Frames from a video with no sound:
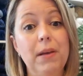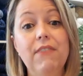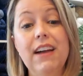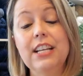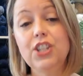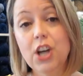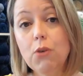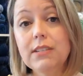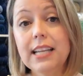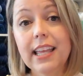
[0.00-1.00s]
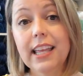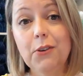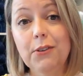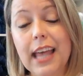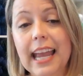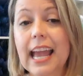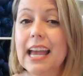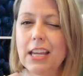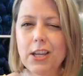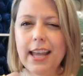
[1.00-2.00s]
But if I don't tell you, like,
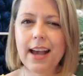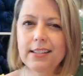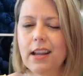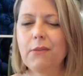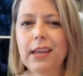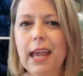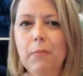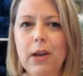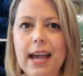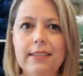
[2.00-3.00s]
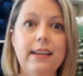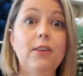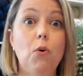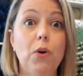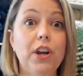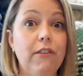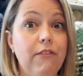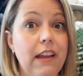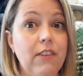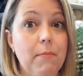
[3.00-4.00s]
cast on with a cable cast on or your
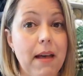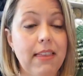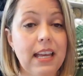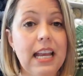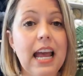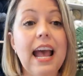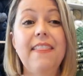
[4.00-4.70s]
favorite method,